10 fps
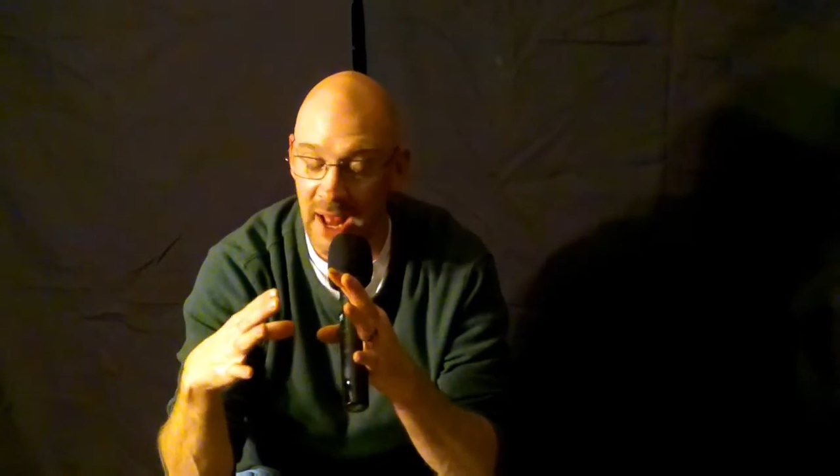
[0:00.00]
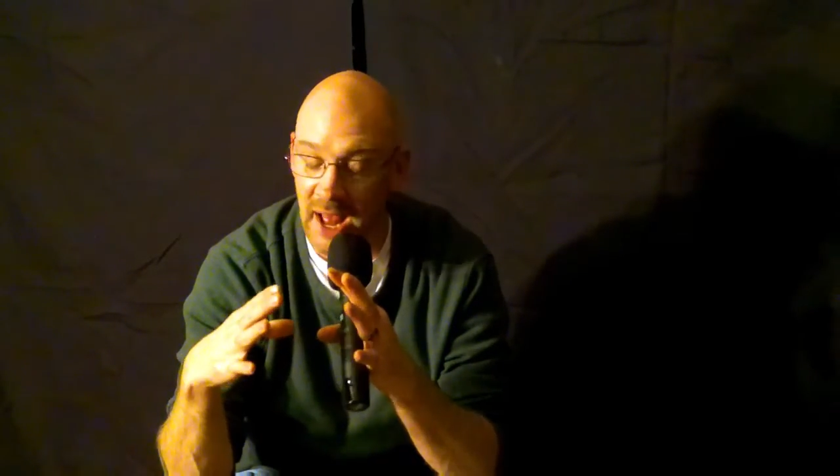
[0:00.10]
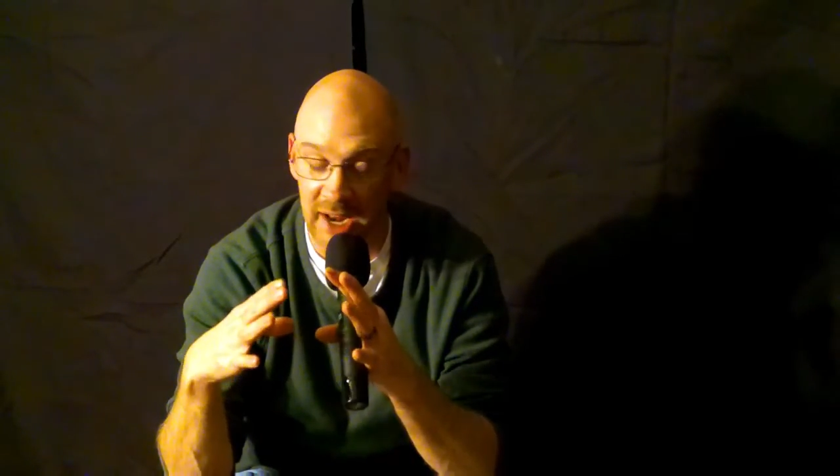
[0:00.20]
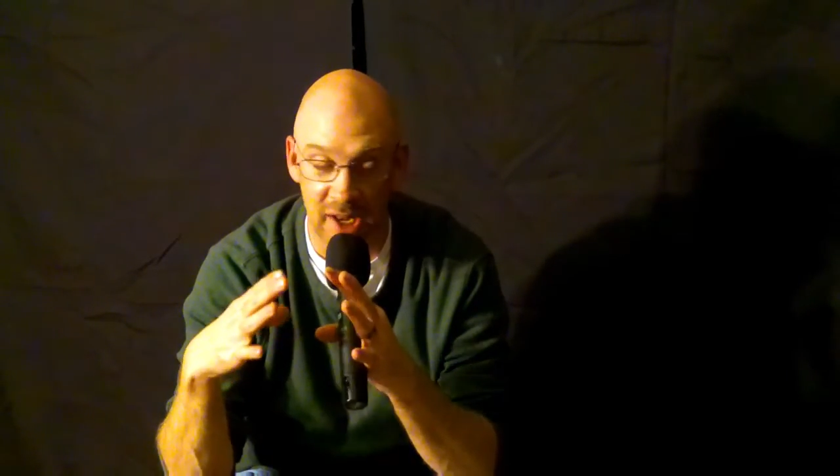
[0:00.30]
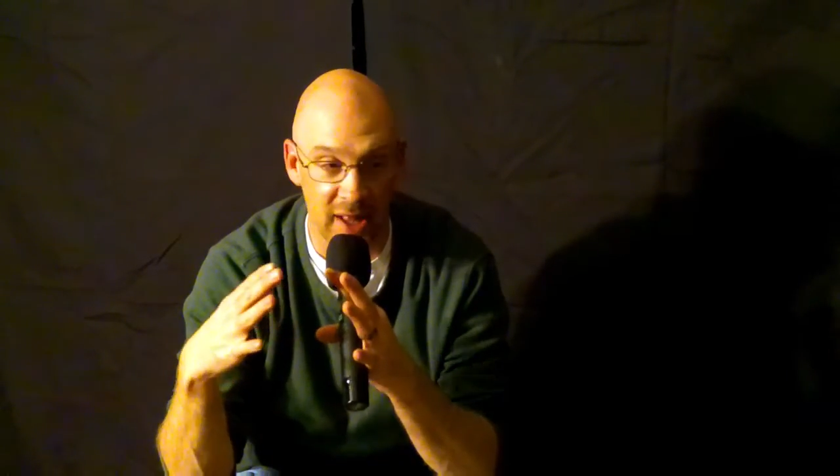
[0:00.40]

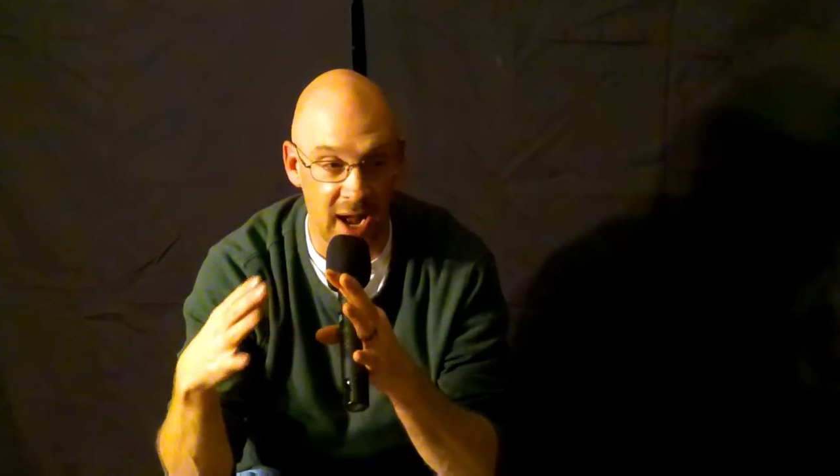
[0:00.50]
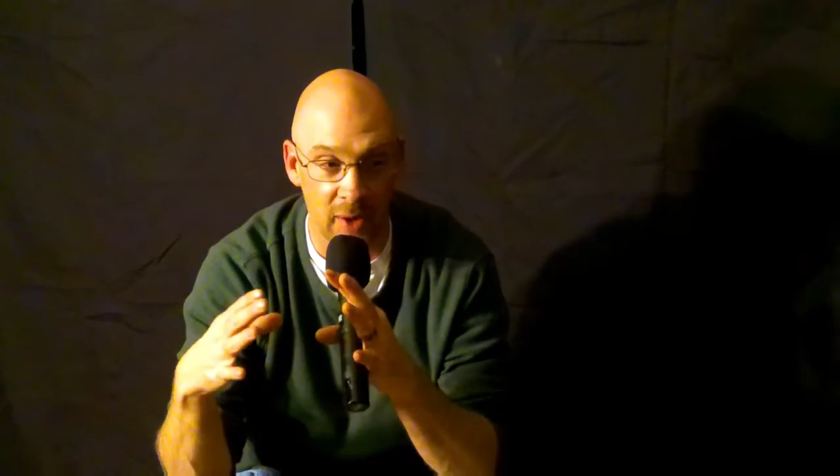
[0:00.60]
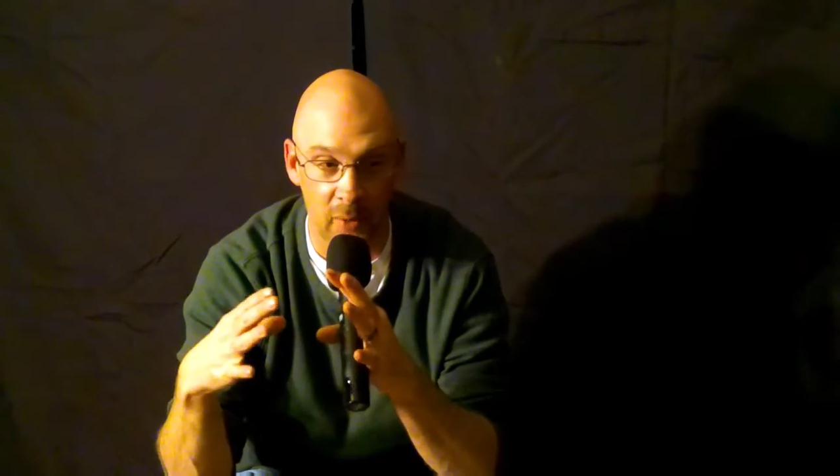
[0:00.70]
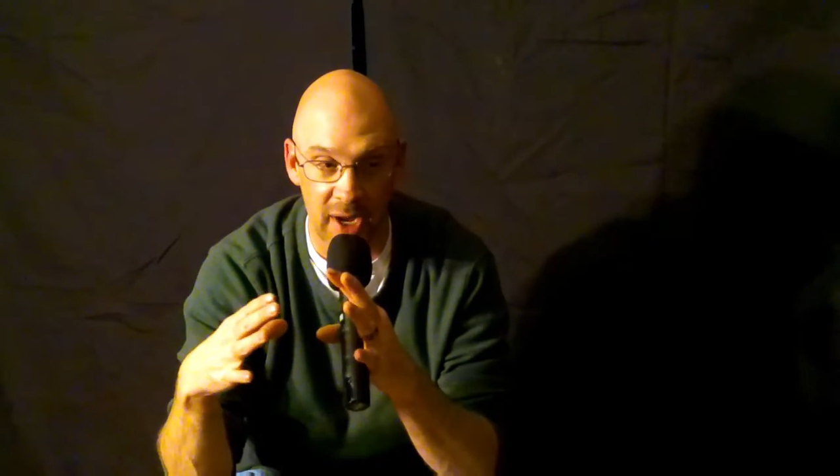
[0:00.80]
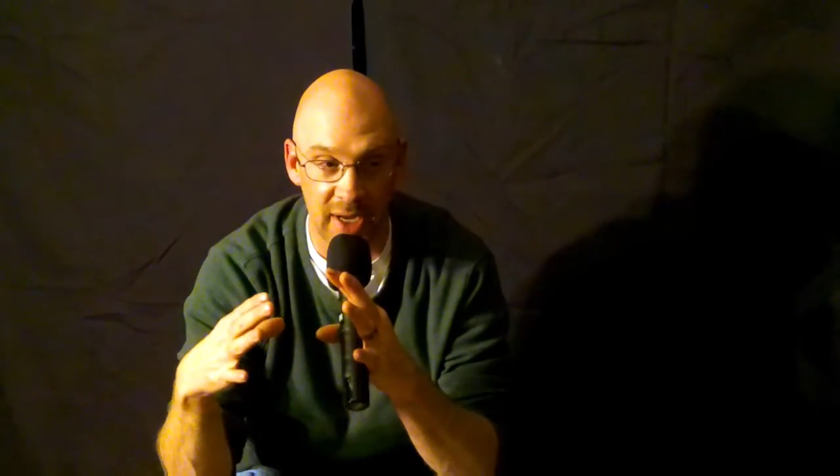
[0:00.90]
In a lot
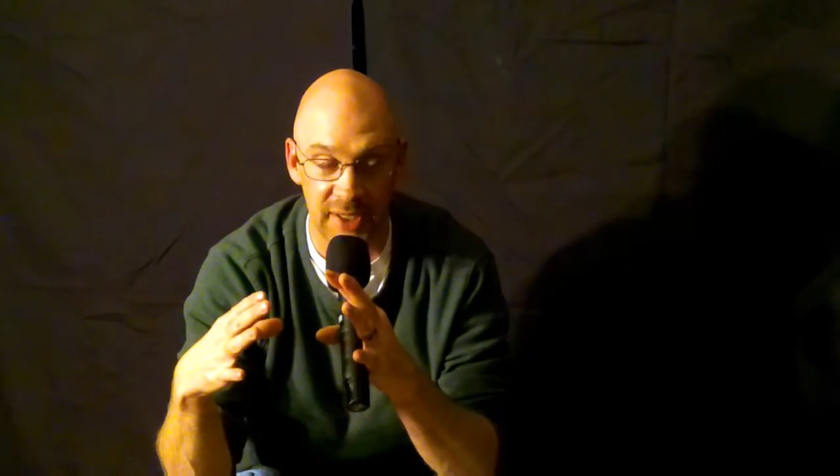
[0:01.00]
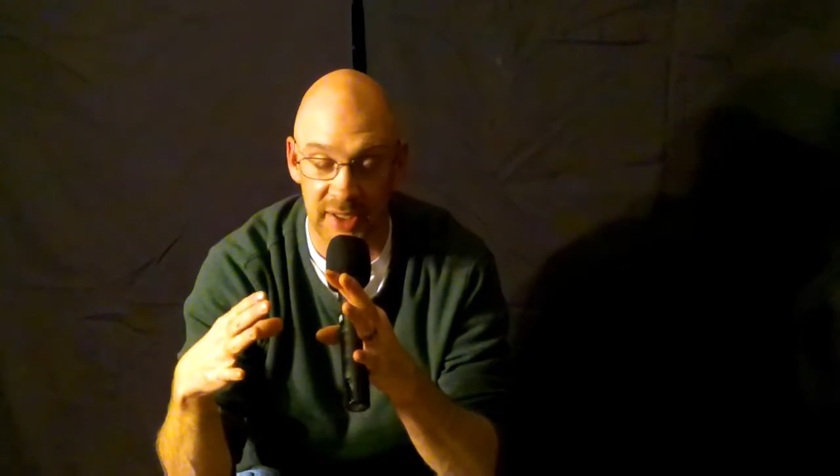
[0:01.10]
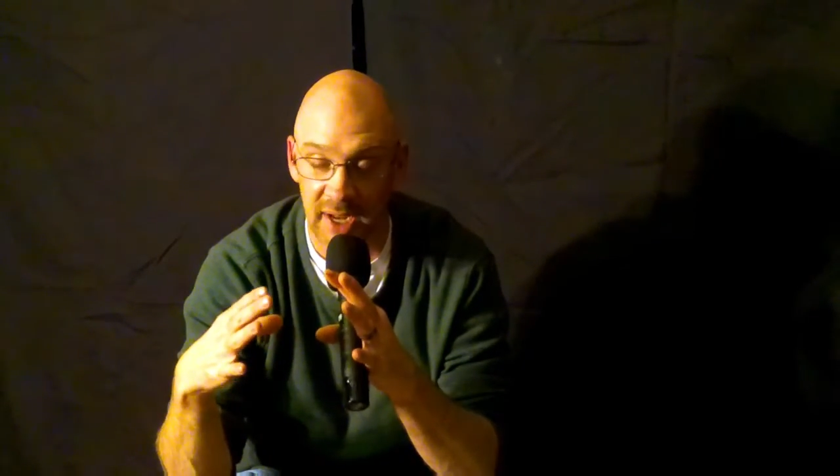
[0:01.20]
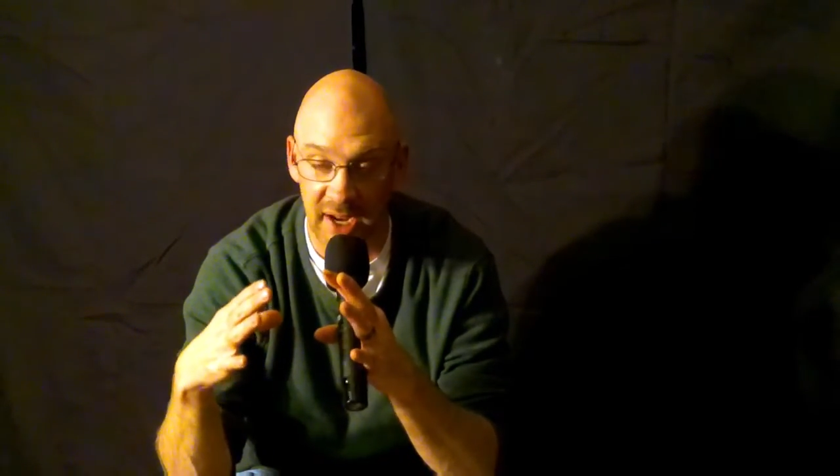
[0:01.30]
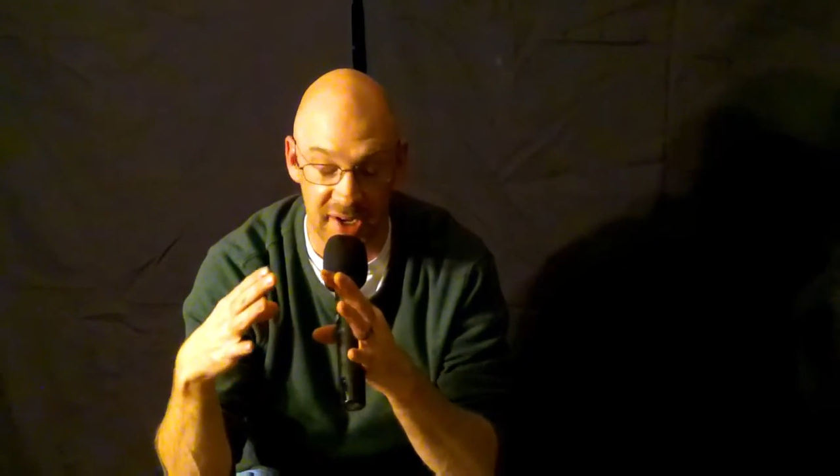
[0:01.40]
of ways,
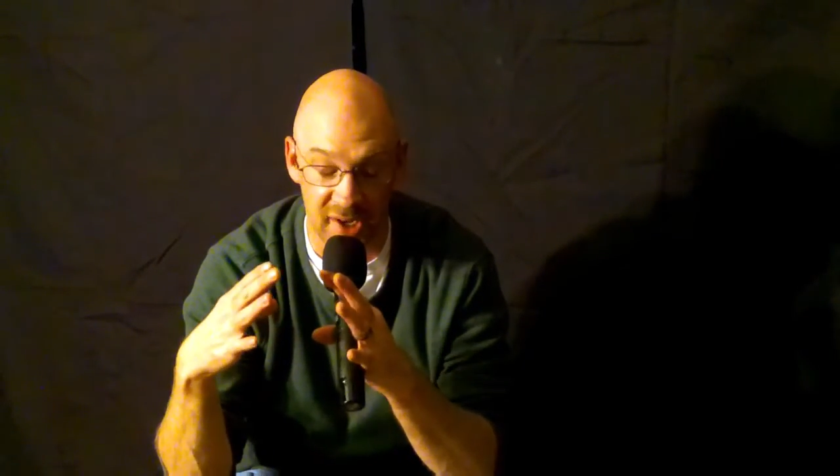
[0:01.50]
in